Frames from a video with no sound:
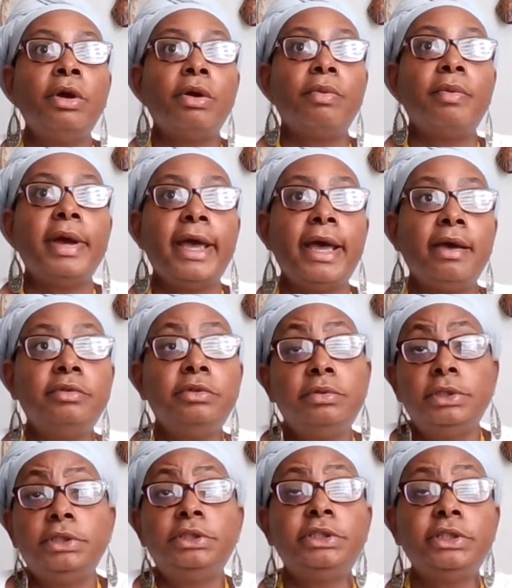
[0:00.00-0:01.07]
or what have you,
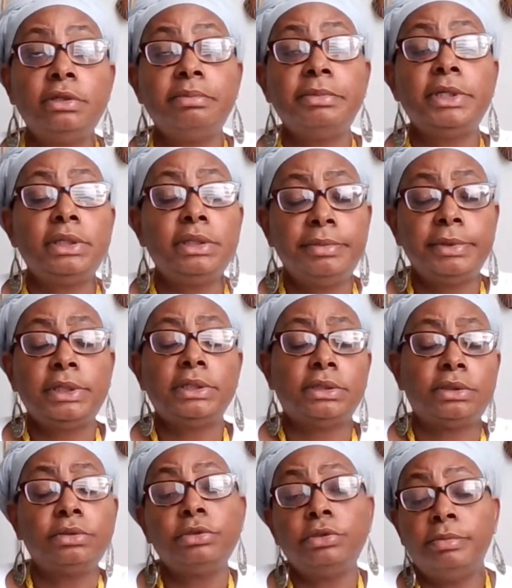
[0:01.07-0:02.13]
legitimately,
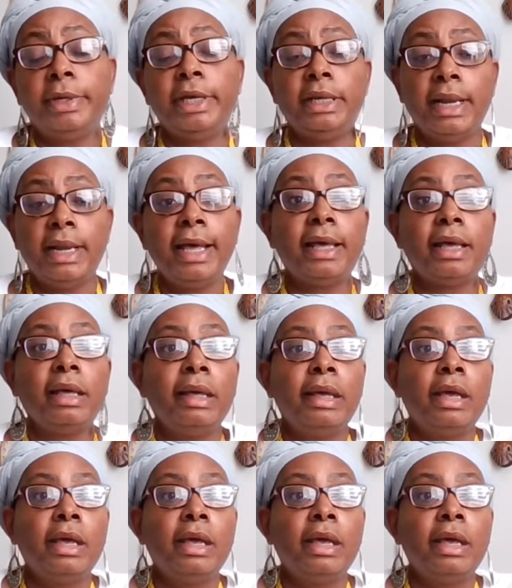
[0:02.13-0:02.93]
because you may not,